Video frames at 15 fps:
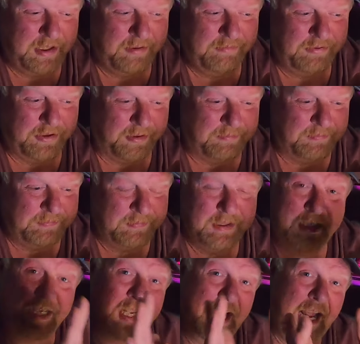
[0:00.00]
come from?
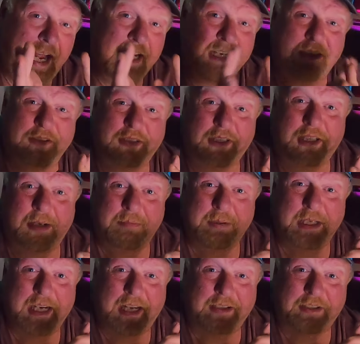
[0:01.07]
And there's a
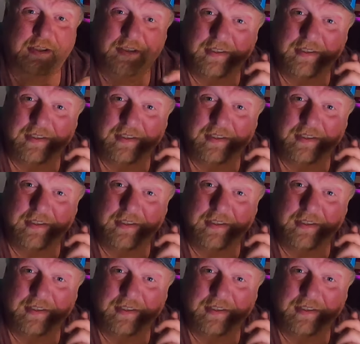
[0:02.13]
company out there.